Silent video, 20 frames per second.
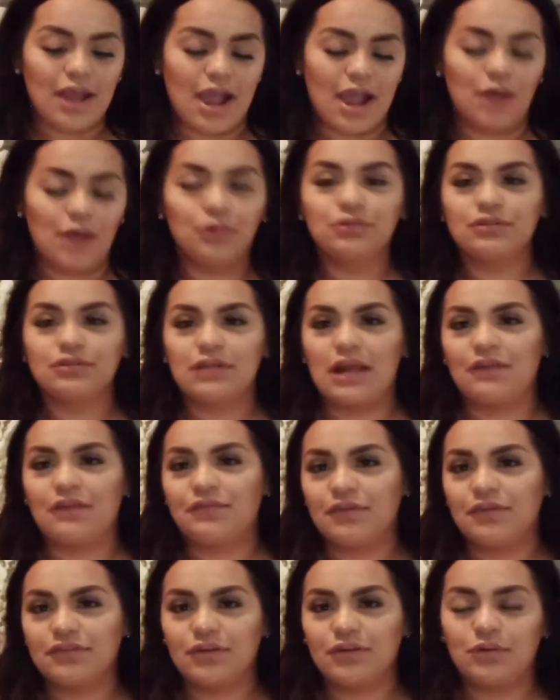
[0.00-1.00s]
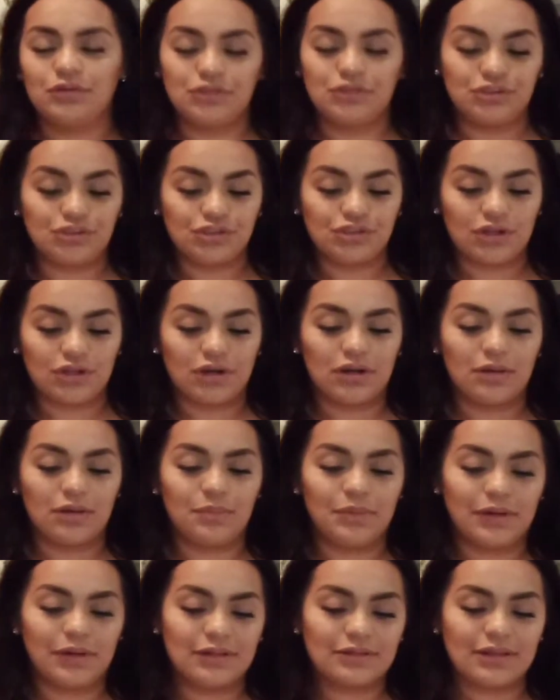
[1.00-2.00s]
At first I wasn't
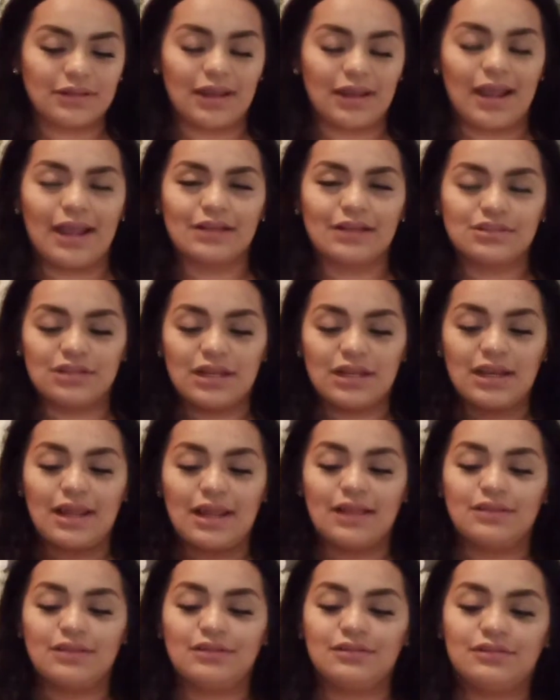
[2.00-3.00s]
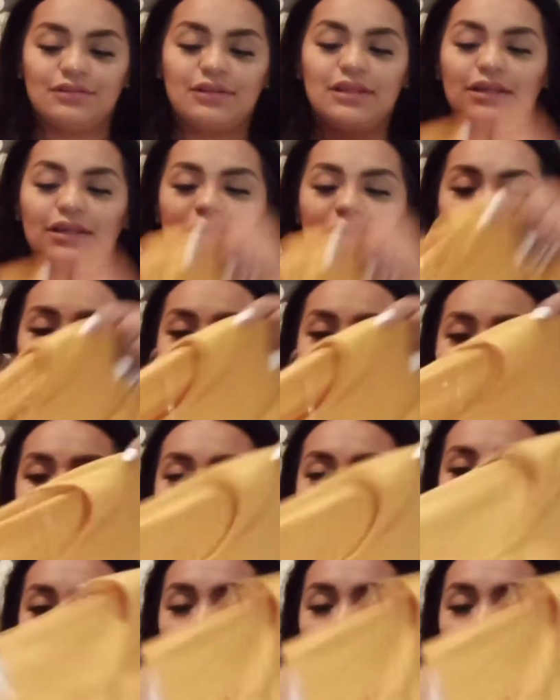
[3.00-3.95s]
sure, but I actually like the sleeves.